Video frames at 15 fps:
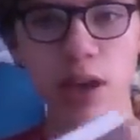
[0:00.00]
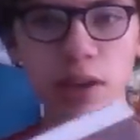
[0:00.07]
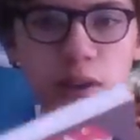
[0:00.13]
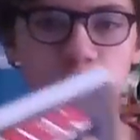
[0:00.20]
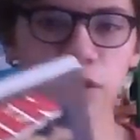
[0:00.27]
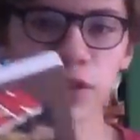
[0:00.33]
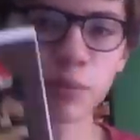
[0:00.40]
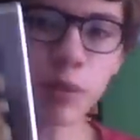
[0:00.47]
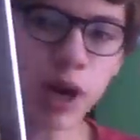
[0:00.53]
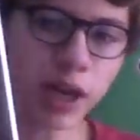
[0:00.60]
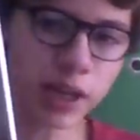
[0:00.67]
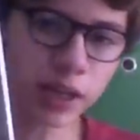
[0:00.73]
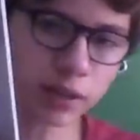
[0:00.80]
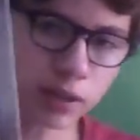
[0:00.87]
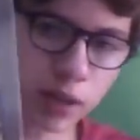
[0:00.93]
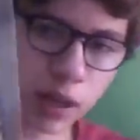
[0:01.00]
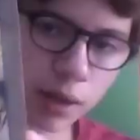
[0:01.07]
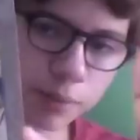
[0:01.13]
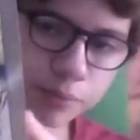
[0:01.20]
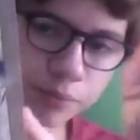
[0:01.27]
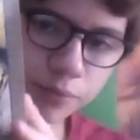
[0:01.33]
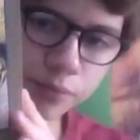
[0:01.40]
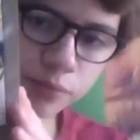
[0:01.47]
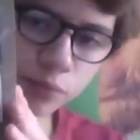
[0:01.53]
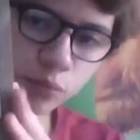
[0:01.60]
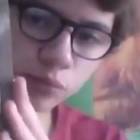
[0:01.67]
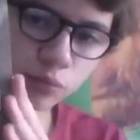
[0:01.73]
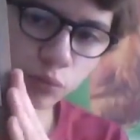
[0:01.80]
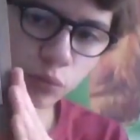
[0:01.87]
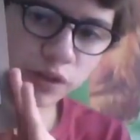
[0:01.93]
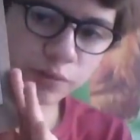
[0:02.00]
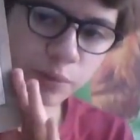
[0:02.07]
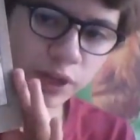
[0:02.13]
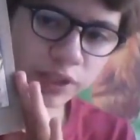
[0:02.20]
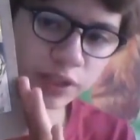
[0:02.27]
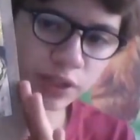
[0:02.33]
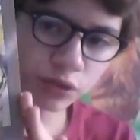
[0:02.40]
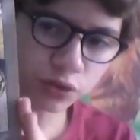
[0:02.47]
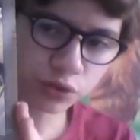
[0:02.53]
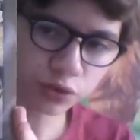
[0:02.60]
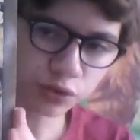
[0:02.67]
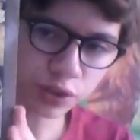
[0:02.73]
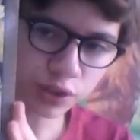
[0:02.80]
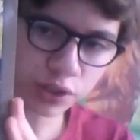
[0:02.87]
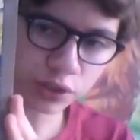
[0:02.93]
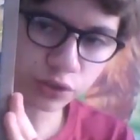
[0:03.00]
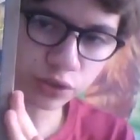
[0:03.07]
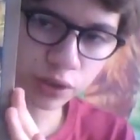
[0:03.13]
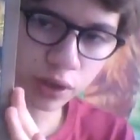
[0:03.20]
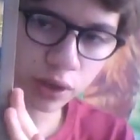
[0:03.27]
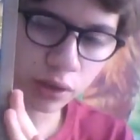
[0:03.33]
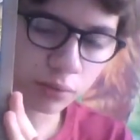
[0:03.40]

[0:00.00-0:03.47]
This is my one of my teacher's edition.